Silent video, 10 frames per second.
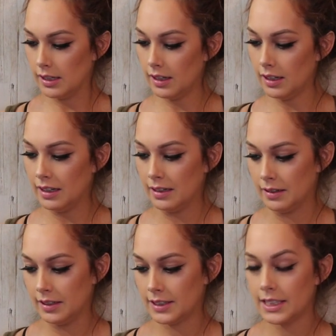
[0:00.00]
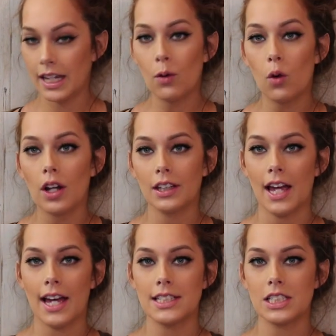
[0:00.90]
to get one
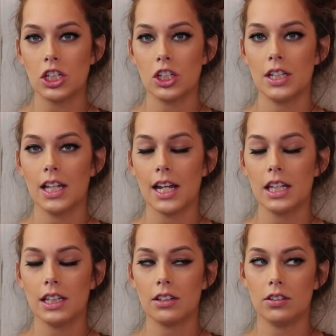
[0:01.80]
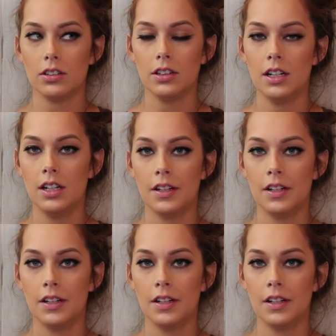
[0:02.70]
last good like little